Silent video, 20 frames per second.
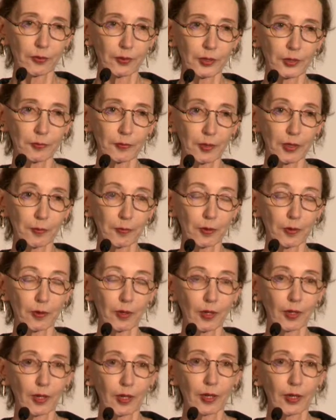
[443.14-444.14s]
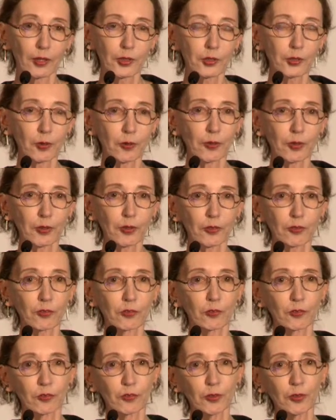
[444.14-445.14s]
these people. So there are
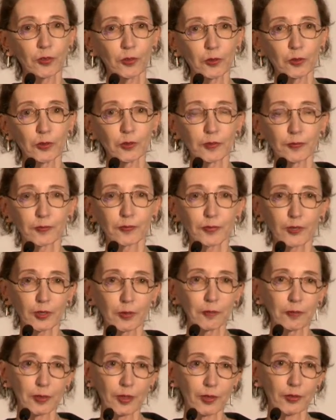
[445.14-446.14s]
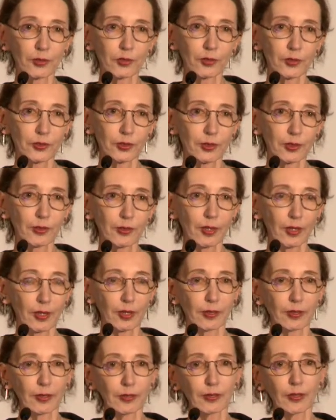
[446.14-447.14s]
two impulses in
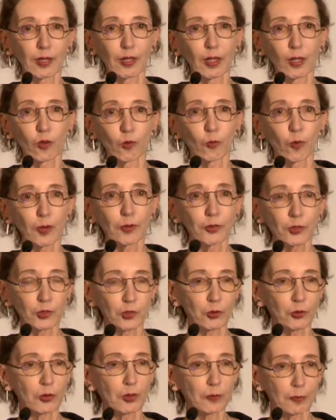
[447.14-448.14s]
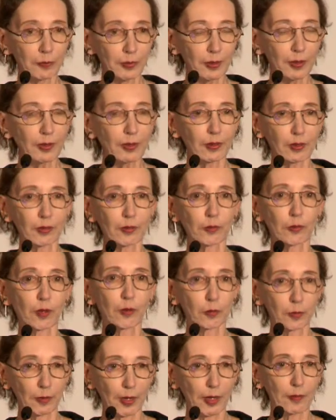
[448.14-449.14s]
art. One is toward being a
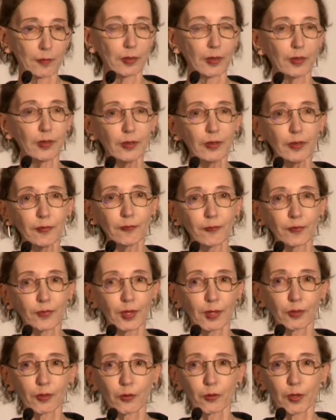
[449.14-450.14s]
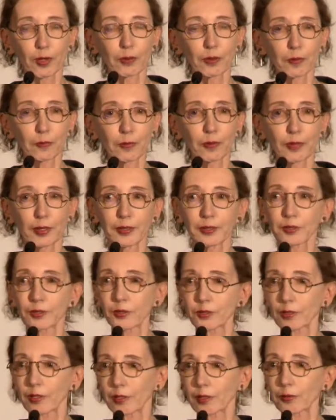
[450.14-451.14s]
rebel and going in
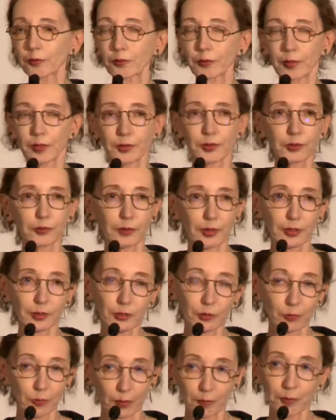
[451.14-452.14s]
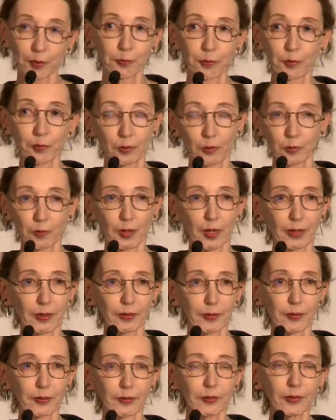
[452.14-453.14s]
places that are transgressive where people don't want
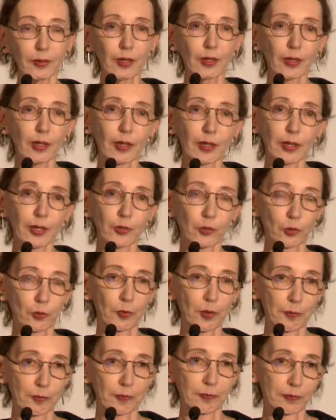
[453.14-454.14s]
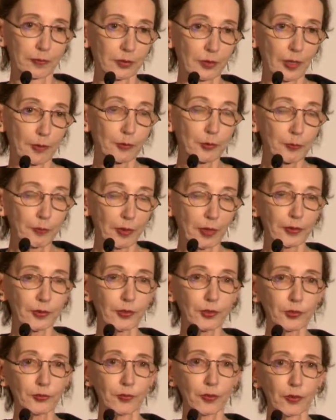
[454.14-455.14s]
you, and you'll be perhaps
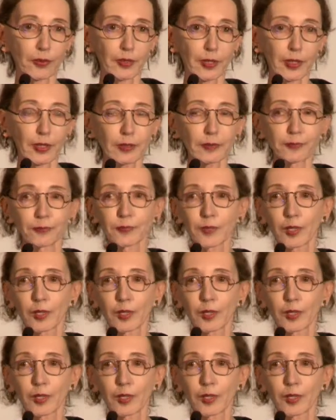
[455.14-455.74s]
punished for that.